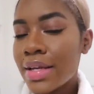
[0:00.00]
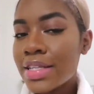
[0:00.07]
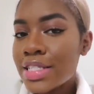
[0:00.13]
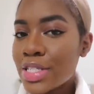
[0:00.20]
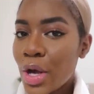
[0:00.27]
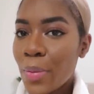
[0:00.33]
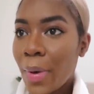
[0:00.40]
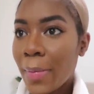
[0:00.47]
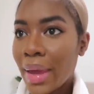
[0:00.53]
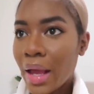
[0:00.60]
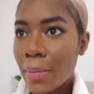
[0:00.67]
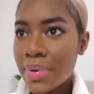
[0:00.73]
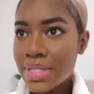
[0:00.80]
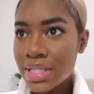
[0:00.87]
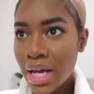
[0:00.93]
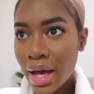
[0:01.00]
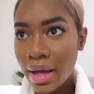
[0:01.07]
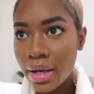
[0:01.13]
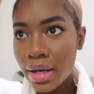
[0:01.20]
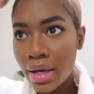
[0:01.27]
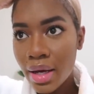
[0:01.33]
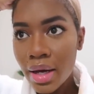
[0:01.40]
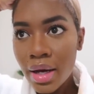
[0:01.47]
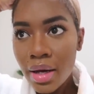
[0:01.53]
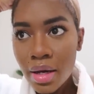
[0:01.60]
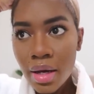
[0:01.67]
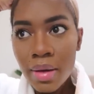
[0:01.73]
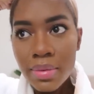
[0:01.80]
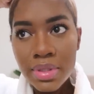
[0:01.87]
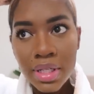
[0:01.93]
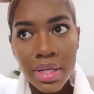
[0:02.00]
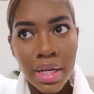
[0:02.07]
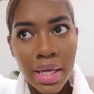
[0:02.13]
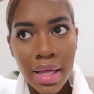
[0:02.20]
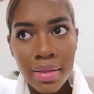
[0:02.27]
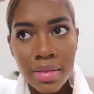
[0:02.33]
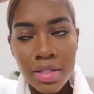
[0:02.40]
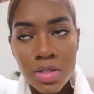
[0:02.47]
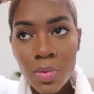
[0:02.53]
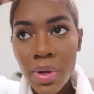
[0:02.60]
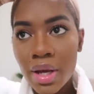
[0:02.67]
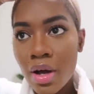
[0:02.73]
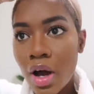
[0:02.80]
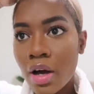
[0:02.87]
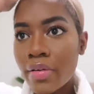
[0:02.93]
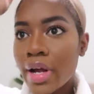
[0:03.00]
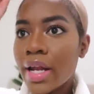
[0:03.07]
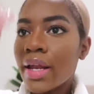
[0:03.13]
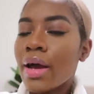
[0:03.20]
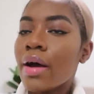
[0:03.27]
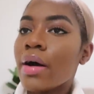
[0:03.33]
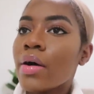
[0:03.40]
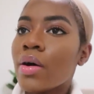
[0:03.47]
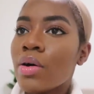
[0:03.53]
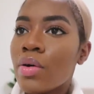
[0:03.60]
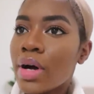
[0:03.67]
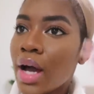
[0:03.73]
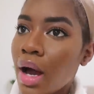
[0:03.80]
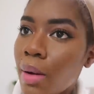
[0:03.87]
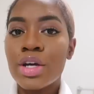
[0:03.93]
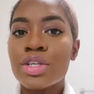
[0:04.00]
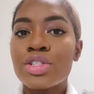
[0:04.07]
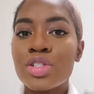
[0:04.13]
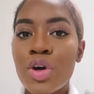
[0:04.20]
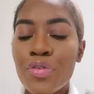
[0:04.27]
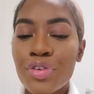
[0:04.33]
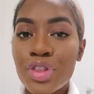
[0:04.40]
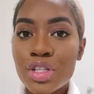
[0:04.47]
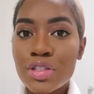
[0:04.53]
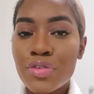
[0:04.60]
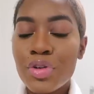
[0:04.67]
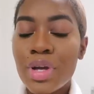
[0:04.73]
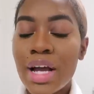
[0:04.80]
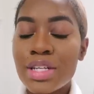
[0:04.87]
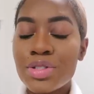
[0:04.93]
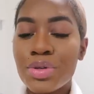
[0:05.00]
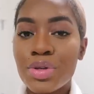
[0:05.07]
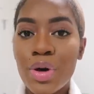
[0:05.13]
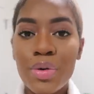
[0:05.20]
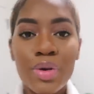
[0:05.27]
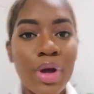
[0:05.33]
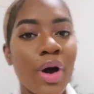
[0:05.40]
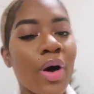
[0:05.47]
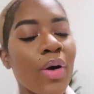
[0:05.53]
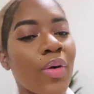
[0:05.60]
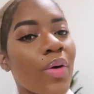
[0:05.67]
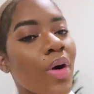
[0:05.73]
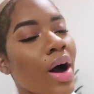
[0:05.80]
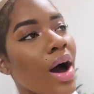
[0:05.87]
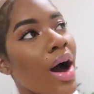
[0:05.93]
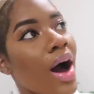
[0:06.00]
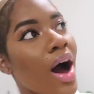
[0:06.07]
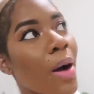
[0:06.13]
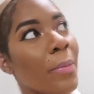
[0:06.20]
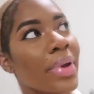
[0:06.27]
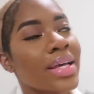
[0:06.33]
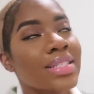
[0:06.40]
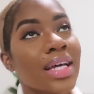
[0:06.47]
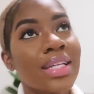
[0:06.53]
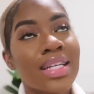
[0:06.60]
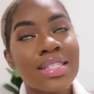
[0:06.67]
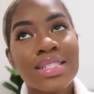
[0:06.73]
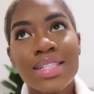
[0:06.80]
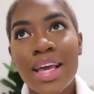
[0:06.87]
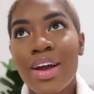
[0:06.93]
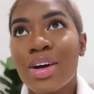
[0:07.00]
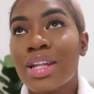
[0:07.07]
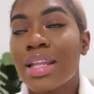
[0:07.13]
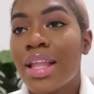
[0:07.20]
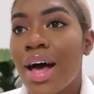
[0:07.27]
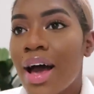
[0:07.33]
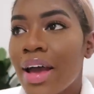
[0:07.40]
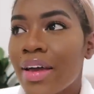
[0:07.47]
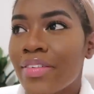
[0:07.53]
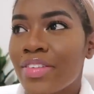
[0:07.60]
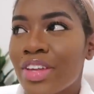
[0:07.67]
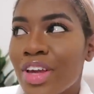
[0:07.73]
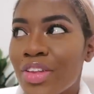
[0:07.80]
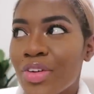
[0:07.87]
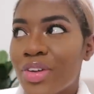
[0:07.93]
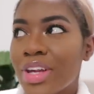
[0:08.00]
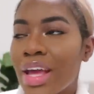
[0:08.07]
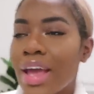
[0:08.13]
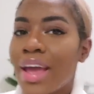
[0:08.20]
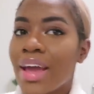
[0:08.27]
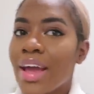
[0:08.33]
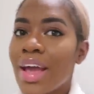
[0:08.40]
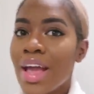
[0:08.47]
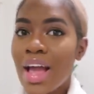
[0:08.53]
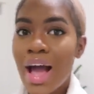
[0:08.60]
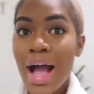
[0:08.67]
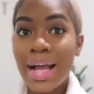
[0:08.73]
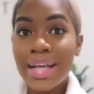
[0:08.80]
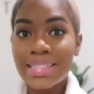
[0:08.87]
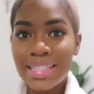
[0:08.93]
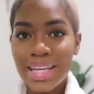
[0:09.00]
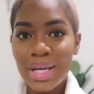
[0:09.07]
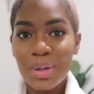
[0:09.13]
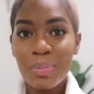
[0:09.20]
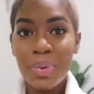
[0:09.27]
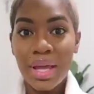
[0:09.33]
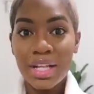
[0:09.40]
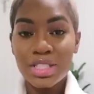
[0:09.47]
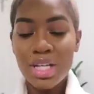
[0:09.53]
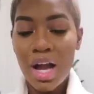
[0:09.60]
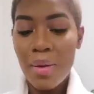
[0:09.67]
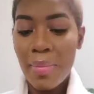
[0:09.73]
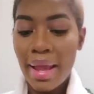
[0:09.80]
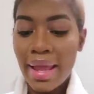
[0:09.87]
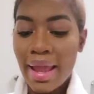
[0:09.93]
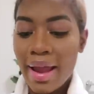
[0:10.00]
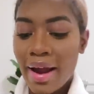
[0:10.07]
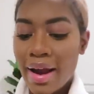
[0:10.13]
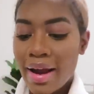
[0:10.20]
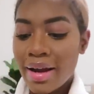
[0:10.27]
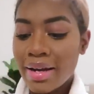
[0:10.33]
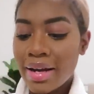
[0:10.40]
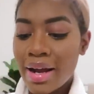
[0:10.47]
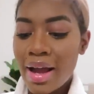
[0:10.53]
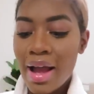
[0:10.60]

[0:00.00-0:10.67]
So my makeup is done. I'm gonna get this wig on right now. So for those of you guys who don't know, because I did say on live the other day, I did big chop my hair.